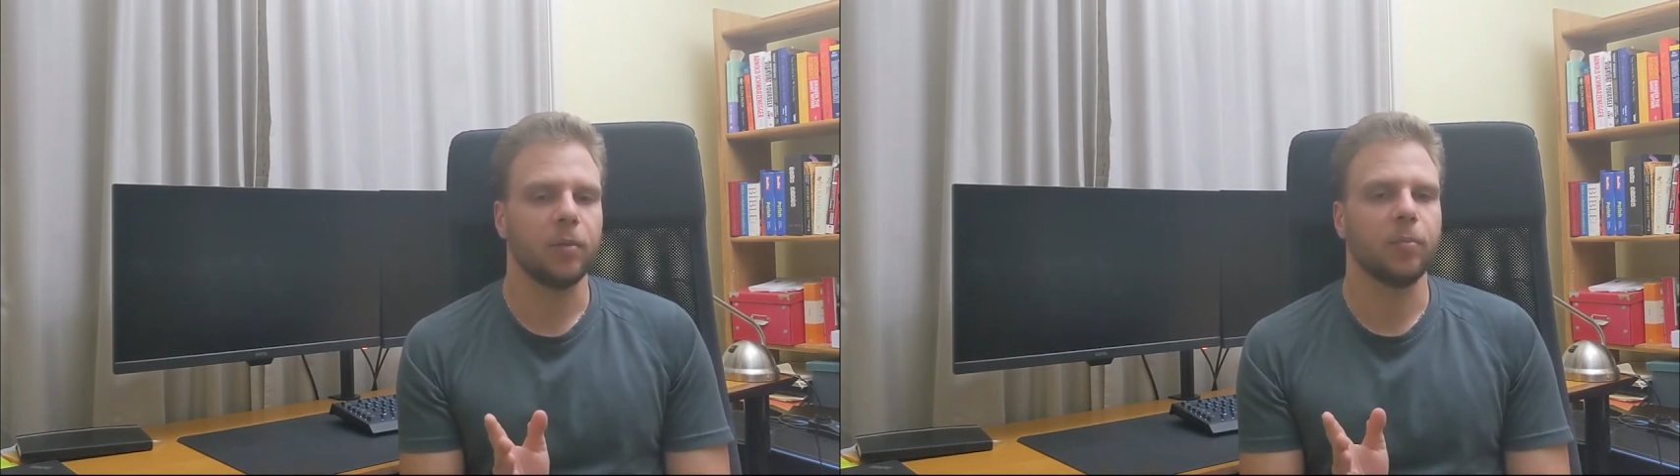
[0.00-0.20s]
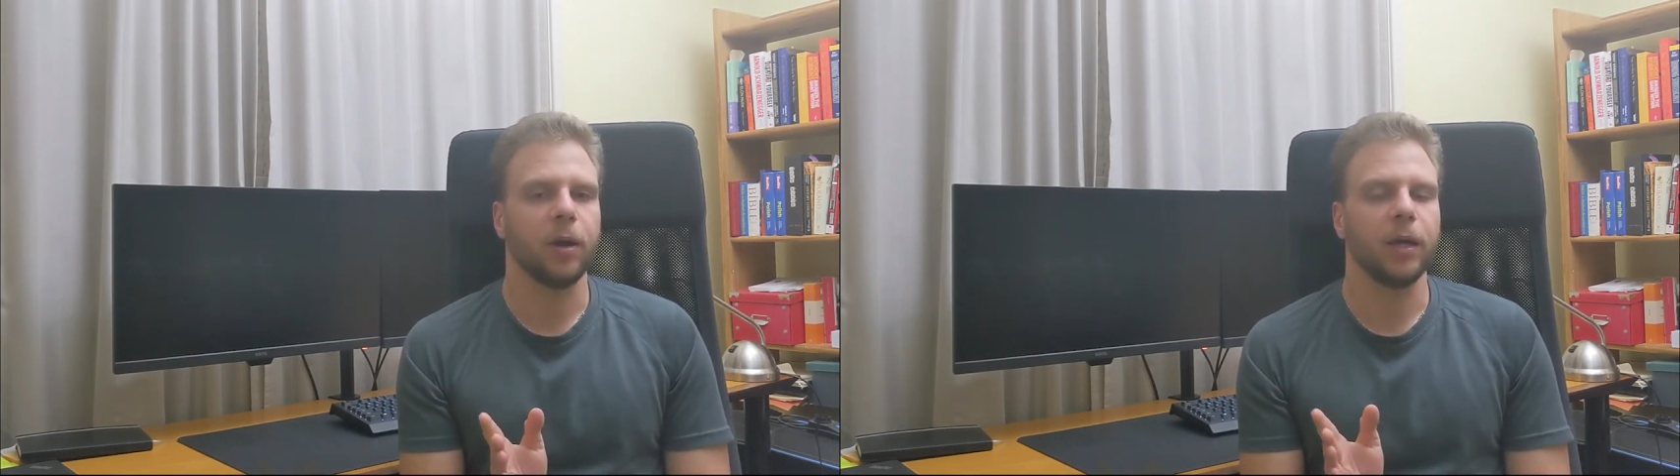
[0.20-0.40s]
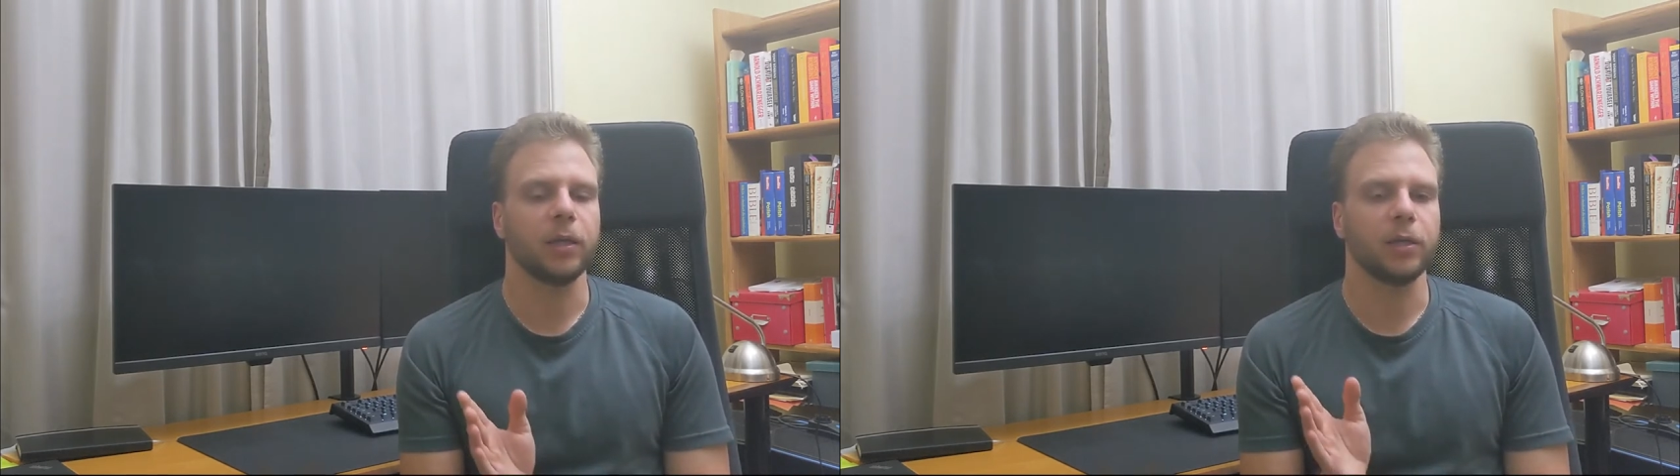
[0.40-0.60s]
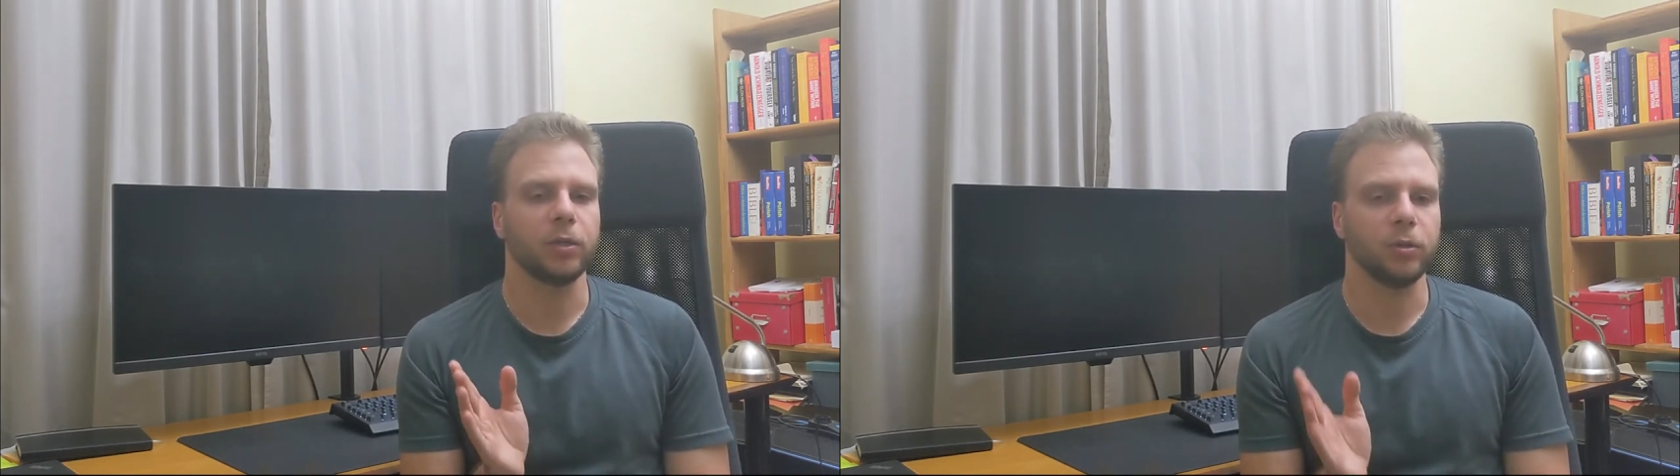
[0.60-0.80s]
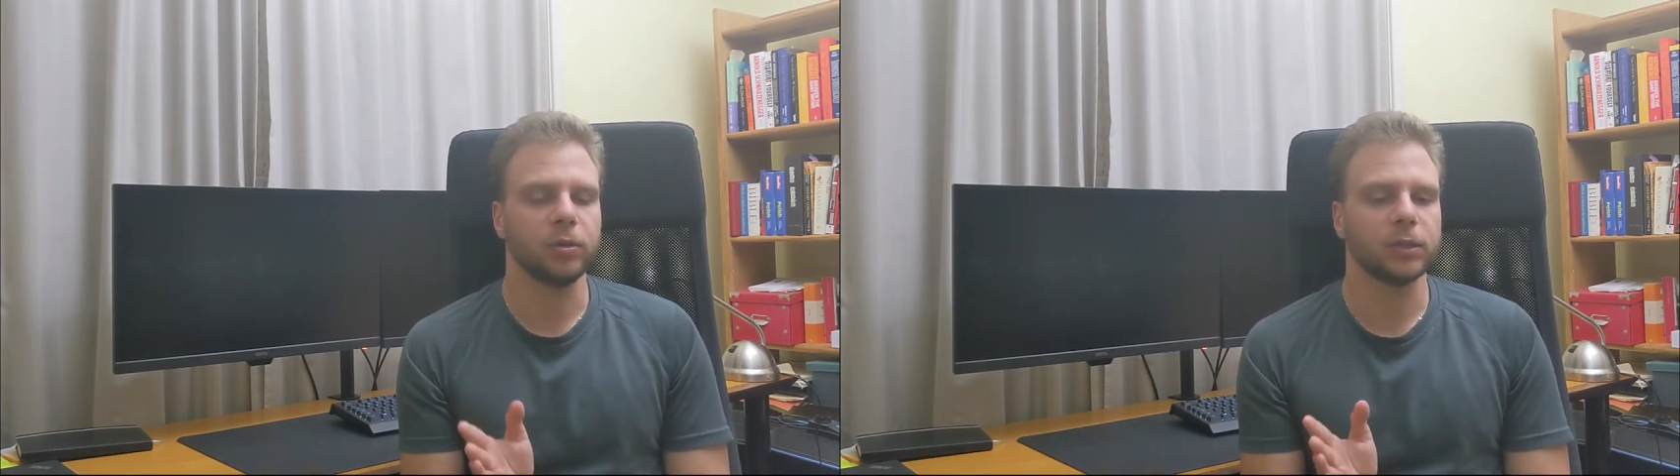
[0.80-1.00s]
by
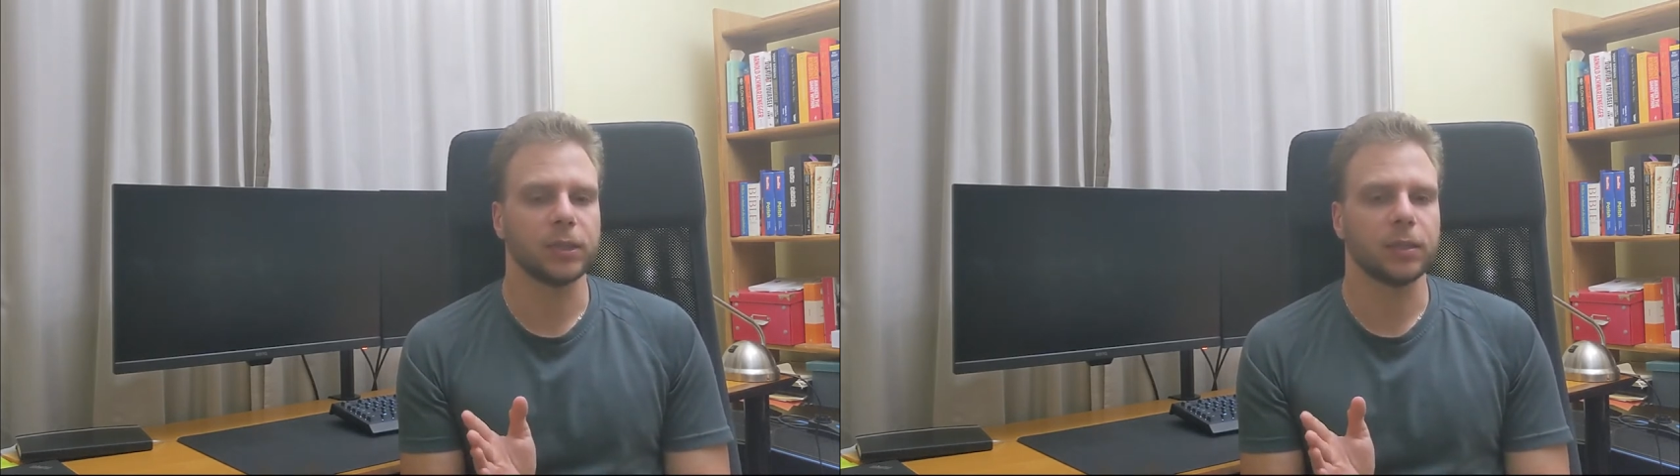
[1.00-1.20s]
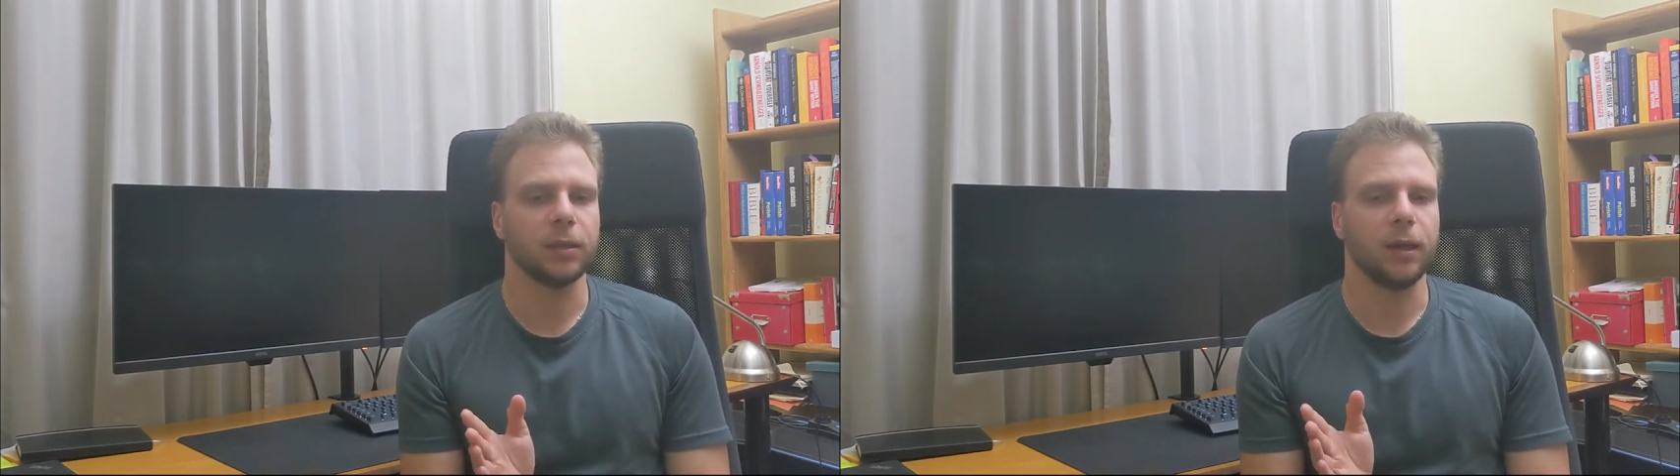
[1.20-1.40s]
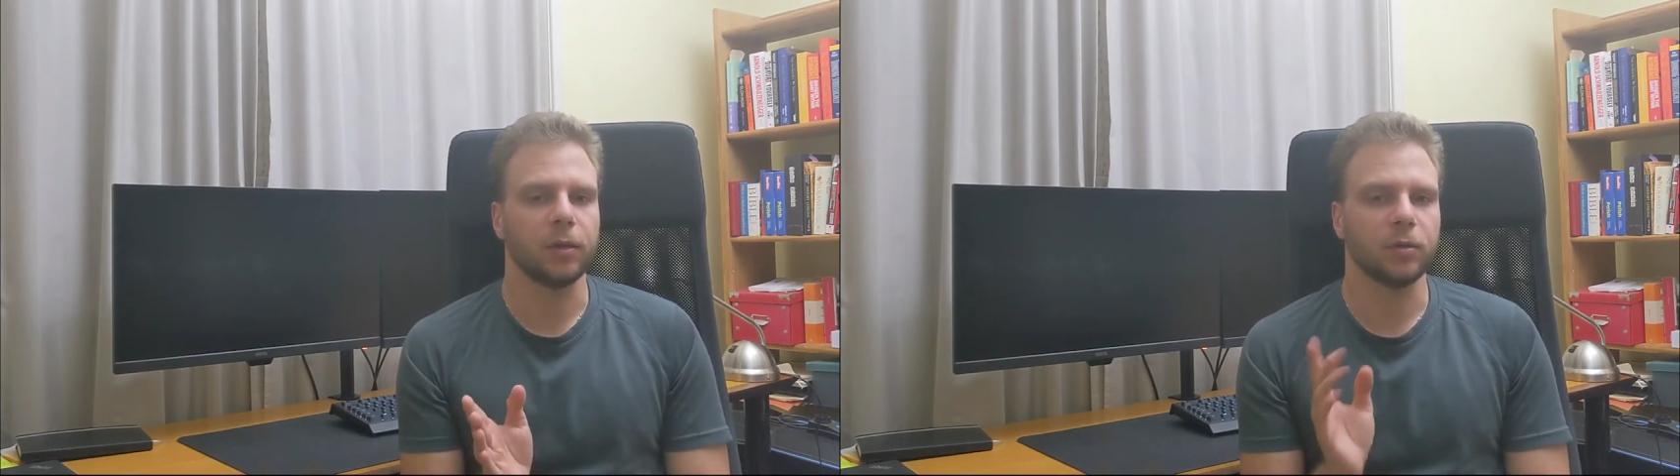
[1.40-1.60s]
using